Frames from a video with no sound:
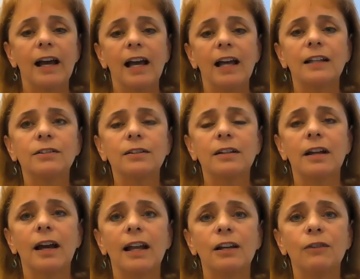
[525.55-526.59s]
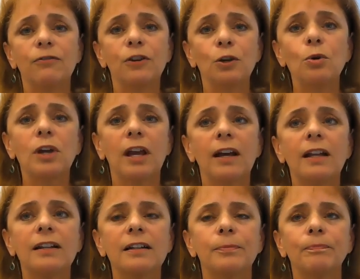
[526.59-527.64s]
And, and if you
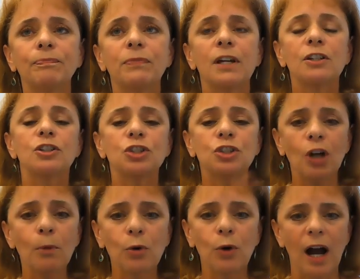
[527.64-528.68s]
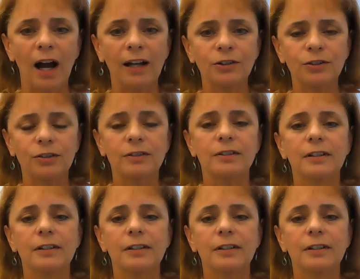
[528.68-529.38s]
can summarize